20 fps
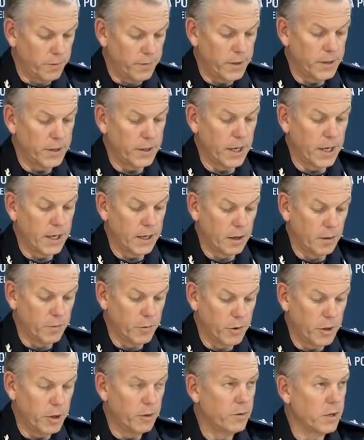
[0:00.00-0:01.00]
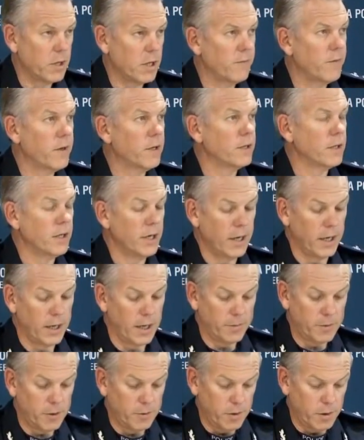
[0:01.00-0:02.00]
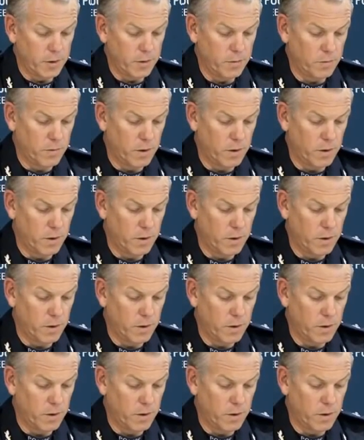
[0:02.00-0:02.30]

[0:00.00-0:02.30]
investigating the murder and the events leading up to it,